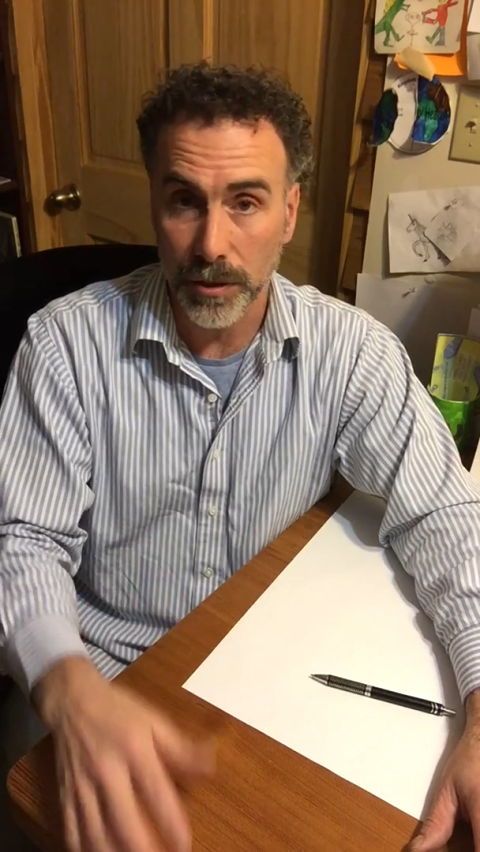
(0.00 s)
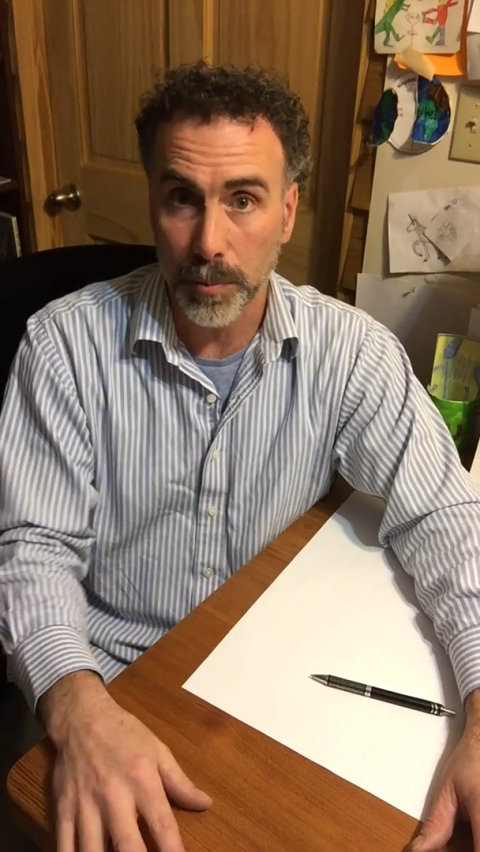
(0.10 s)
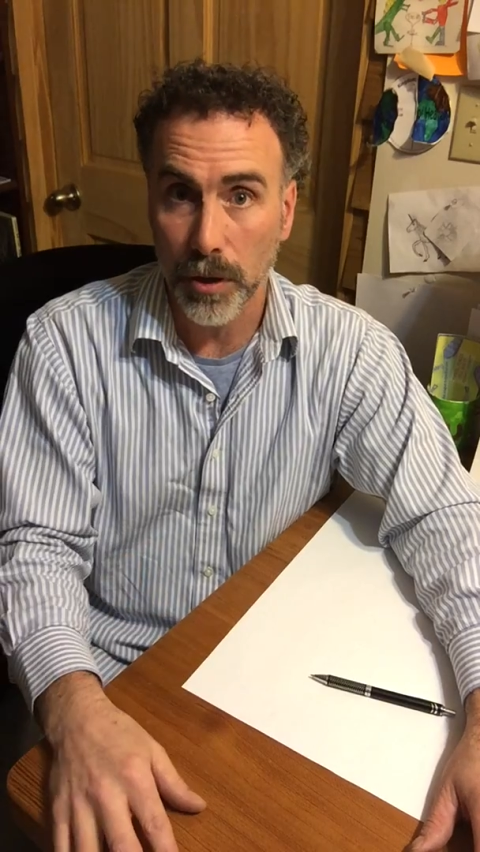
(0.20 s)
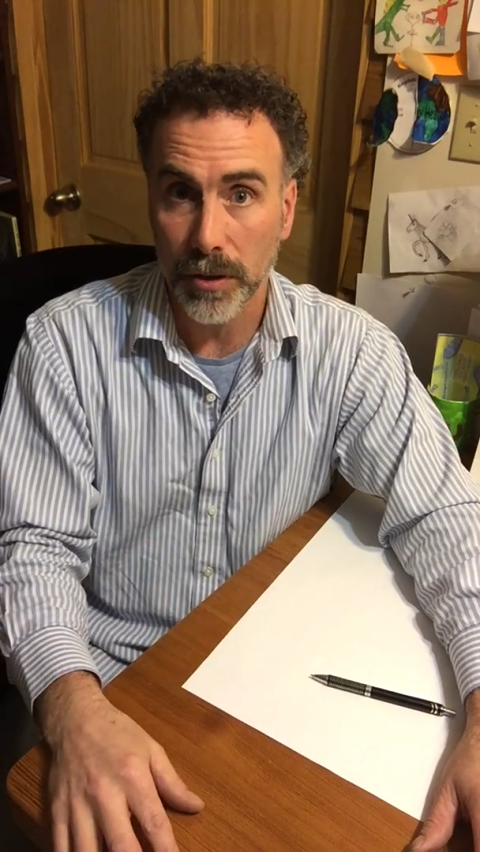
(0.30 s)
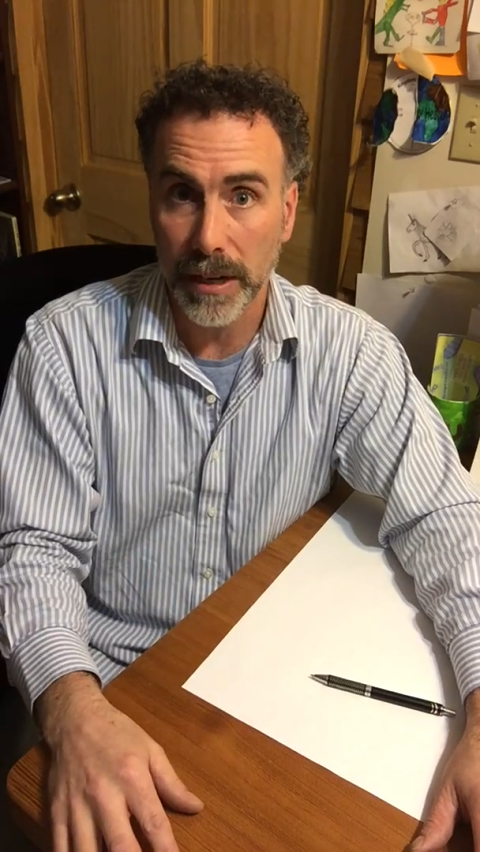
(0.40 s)

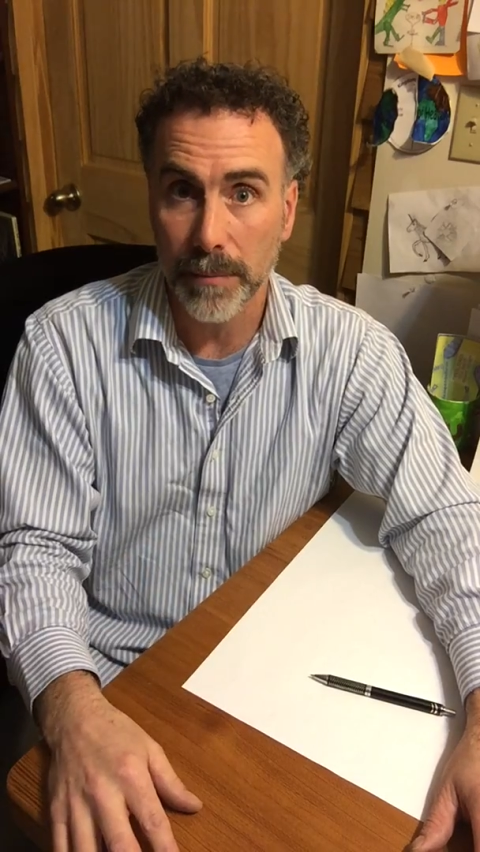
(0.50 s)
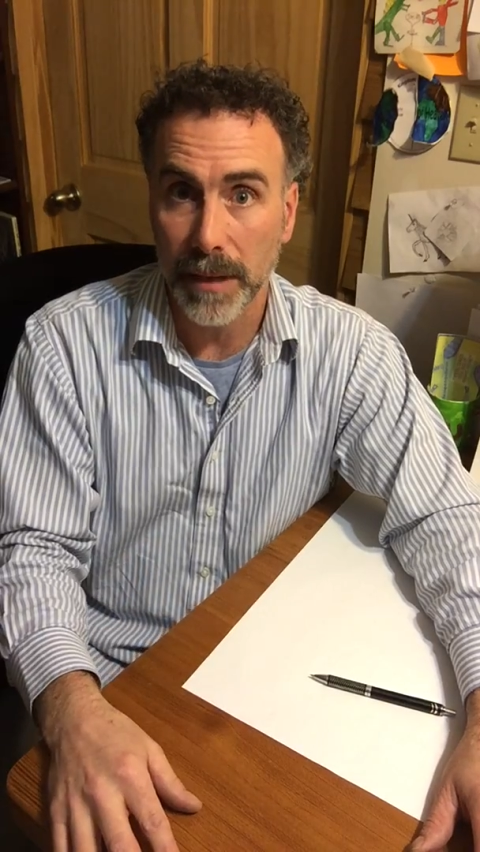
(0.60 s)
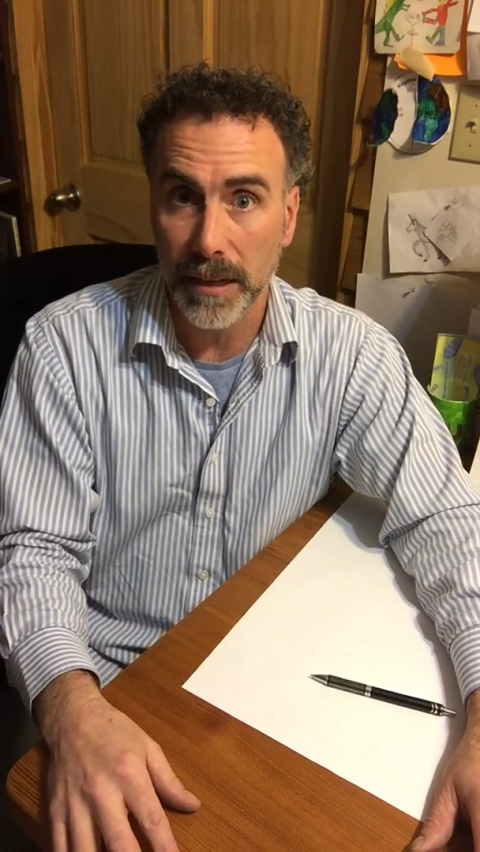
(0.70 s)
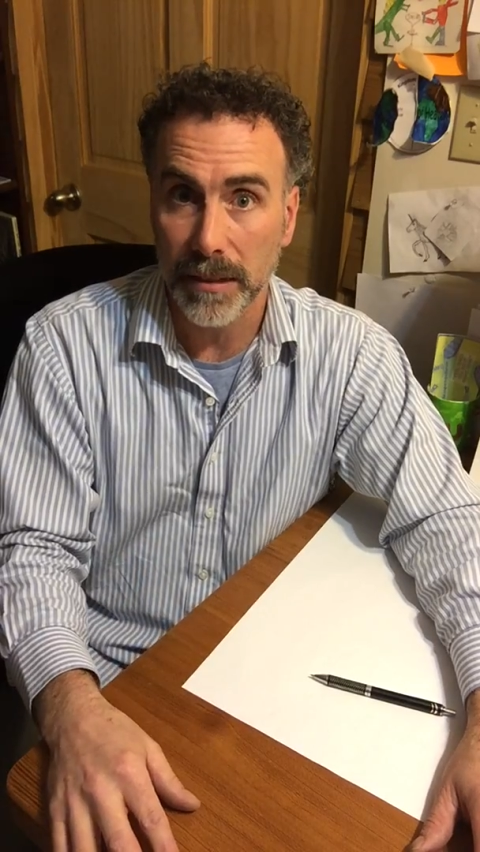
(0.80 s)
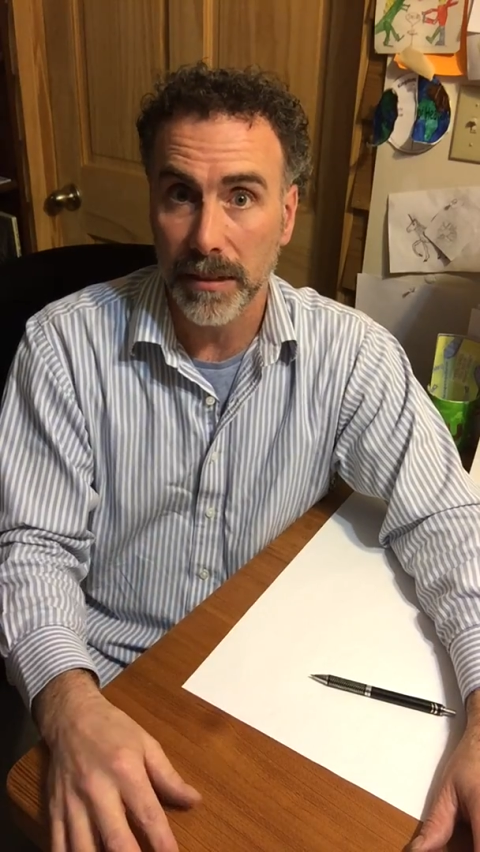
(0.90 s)
program
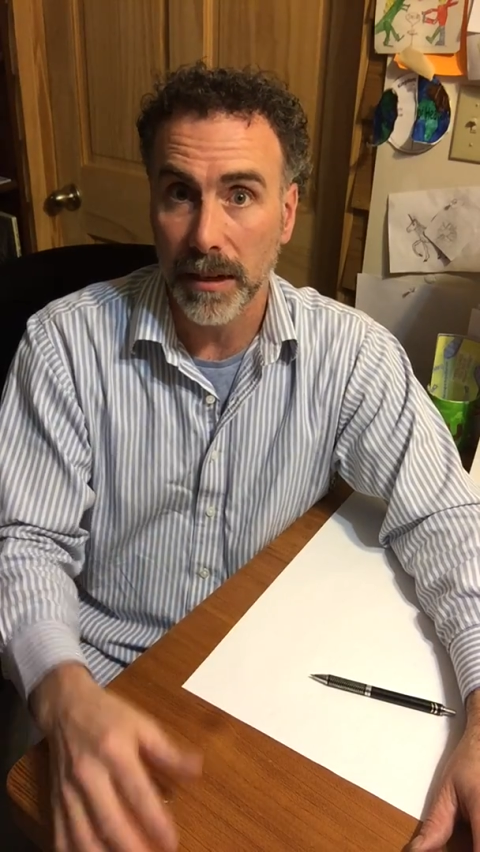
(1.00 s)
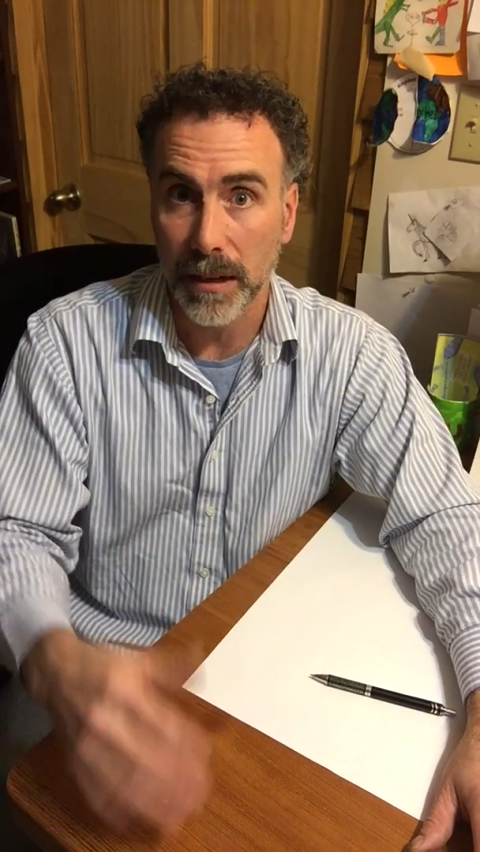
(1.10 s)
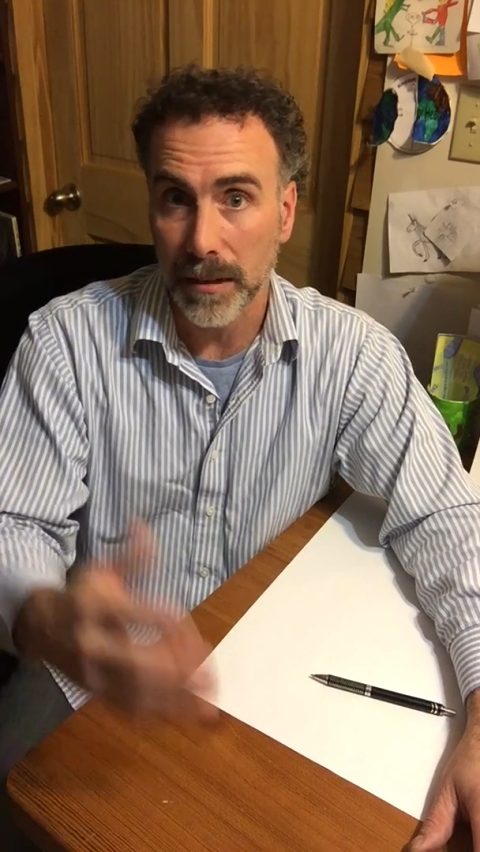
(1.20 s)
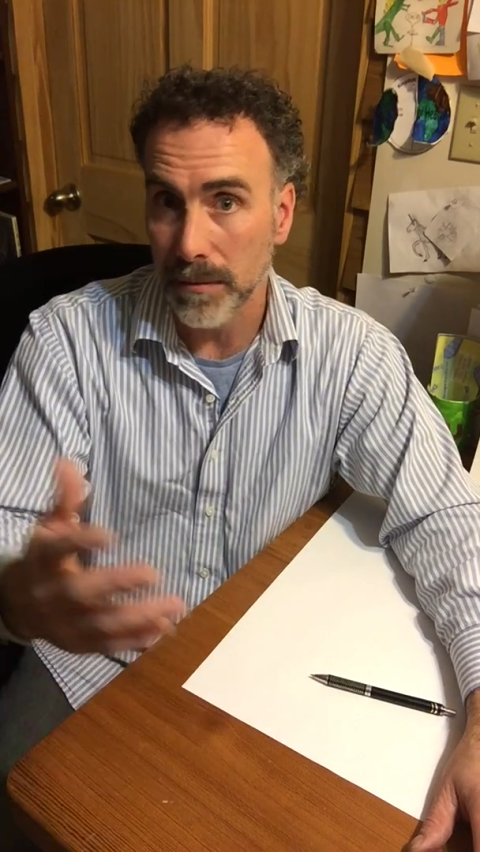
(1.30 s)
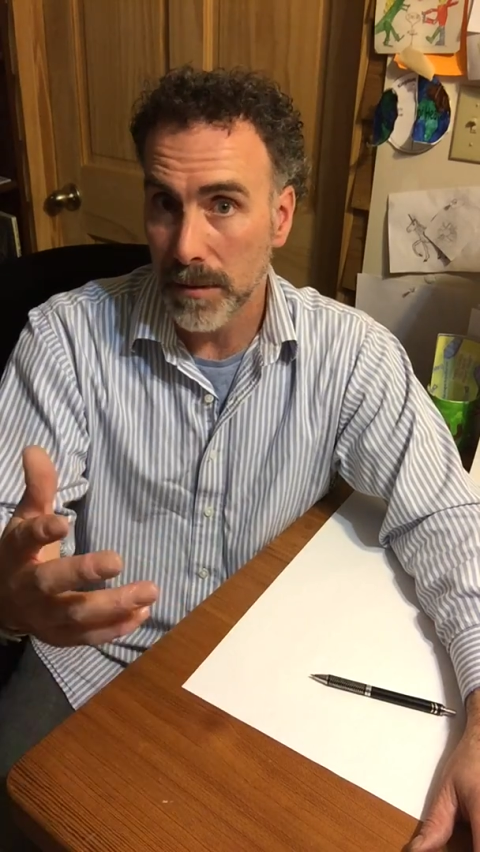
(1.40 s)
and
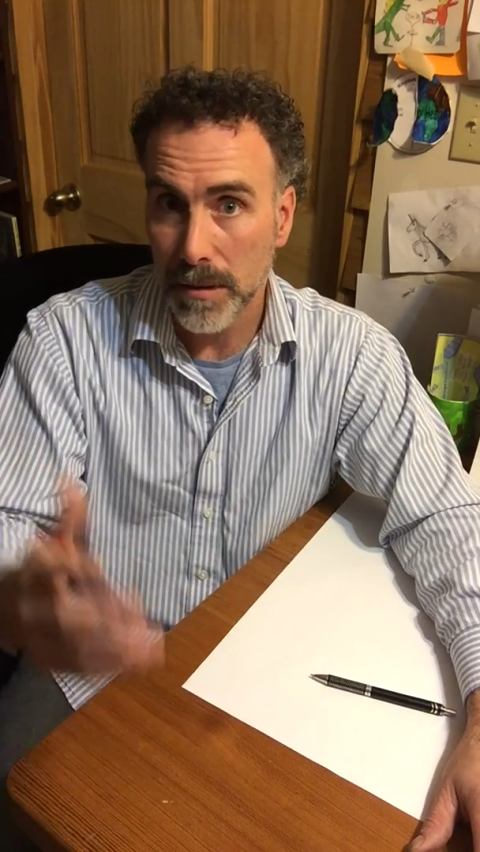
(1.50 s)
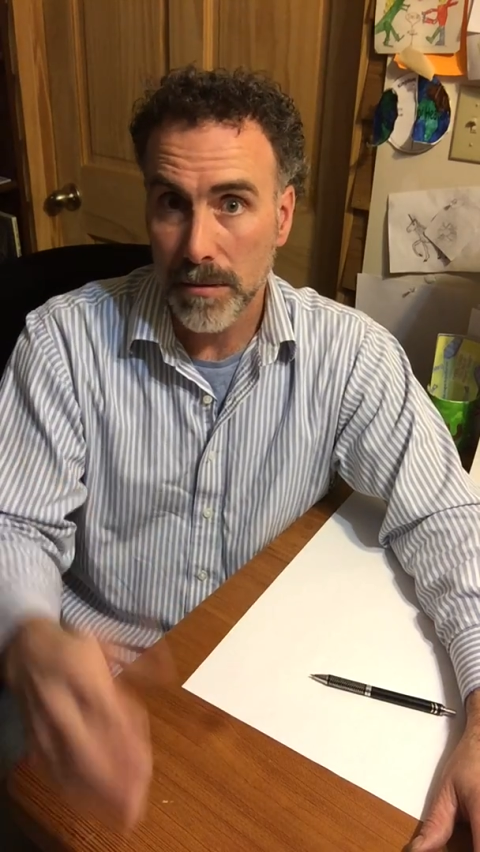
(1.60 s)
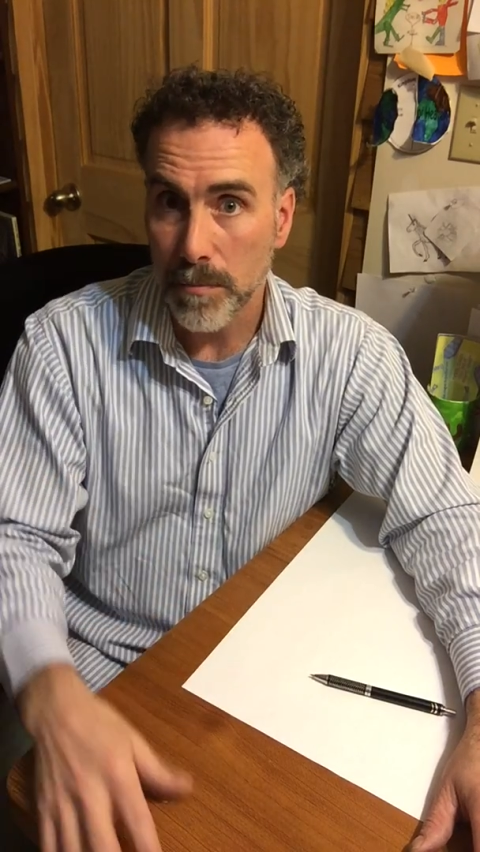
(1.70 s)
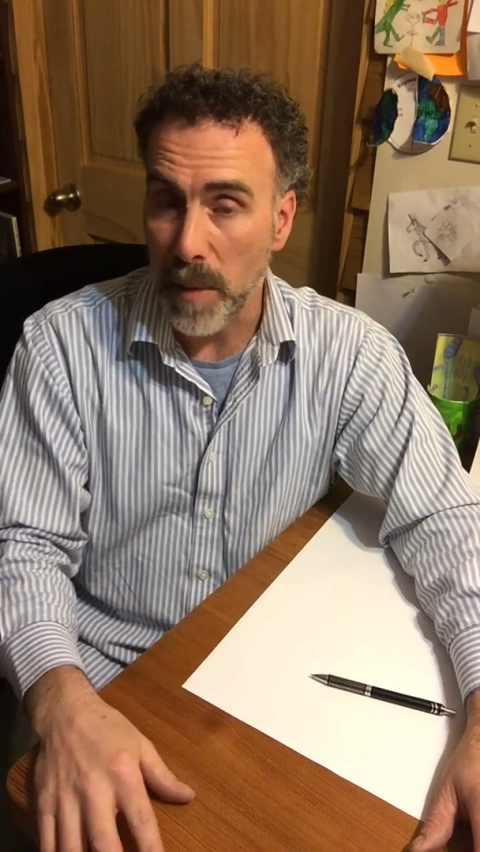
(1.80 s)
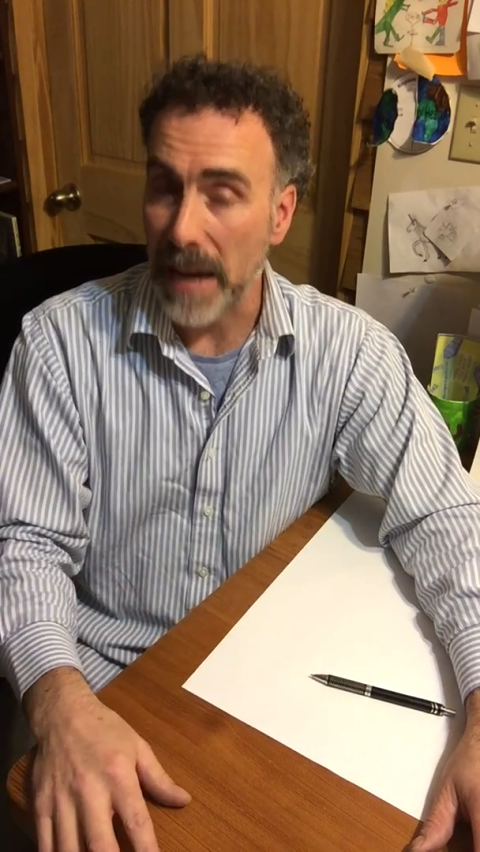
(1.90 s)

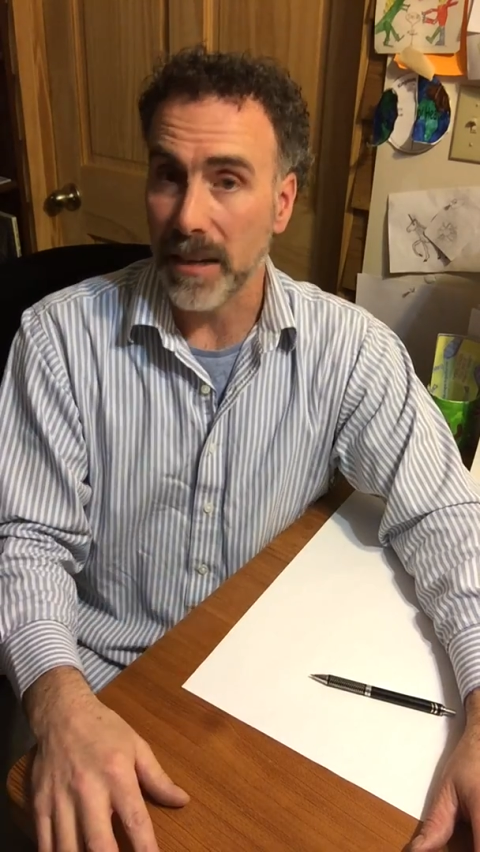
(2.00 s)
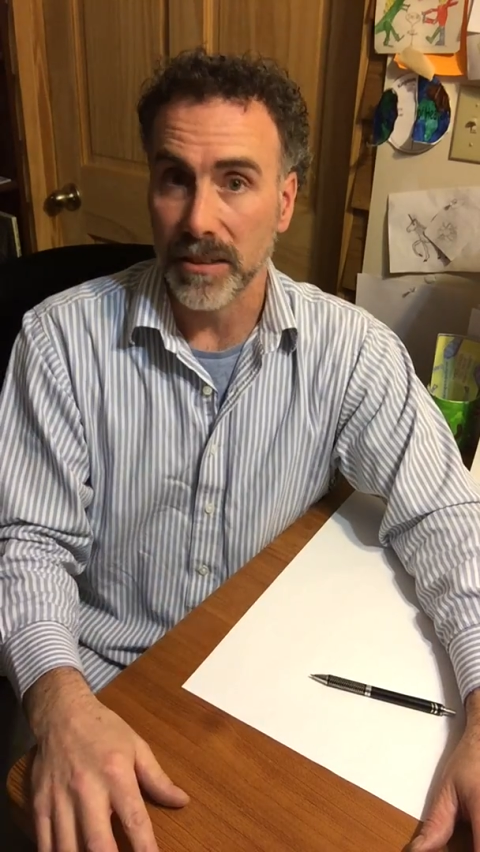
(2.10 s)
back